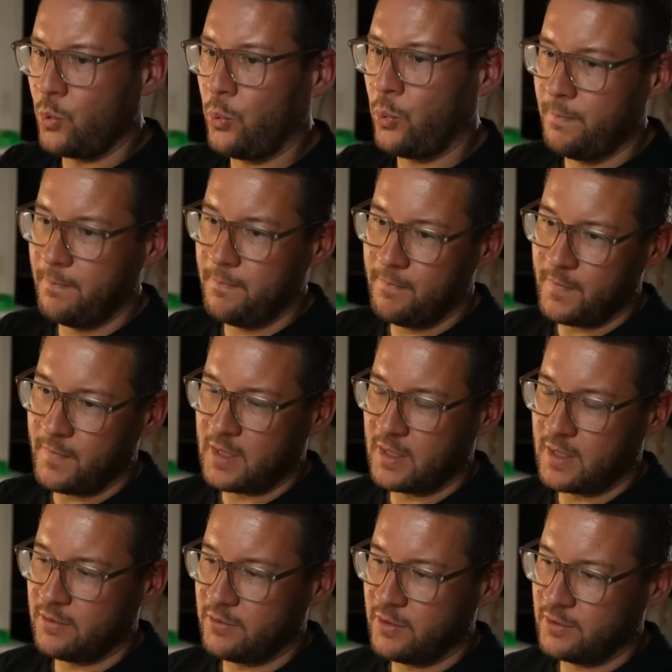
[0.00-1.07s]
the car can
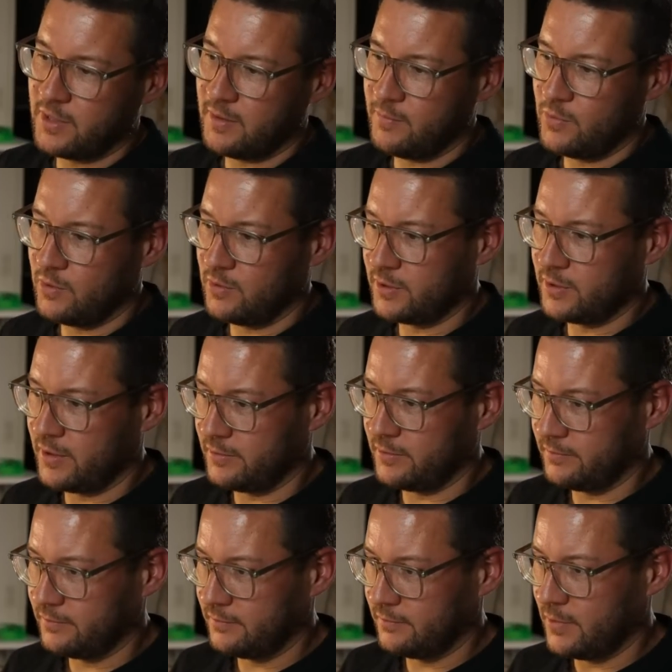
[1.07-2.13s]
rotate more also
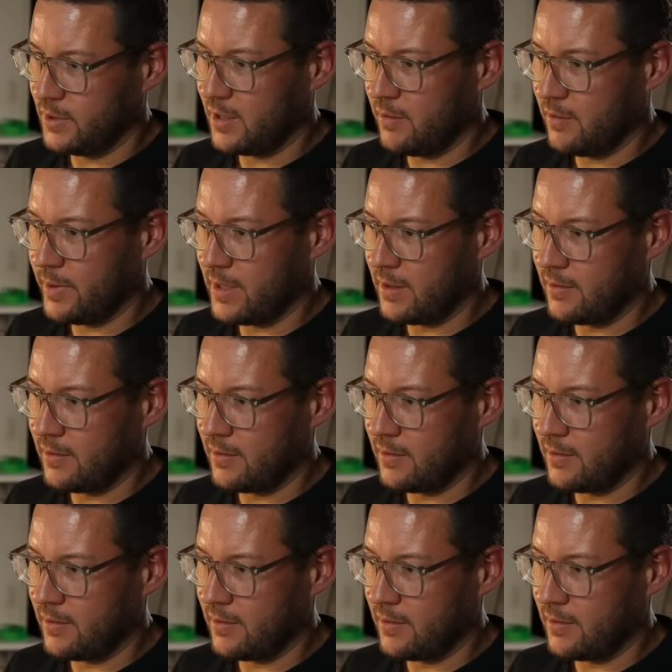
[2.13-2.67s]
when you get on power.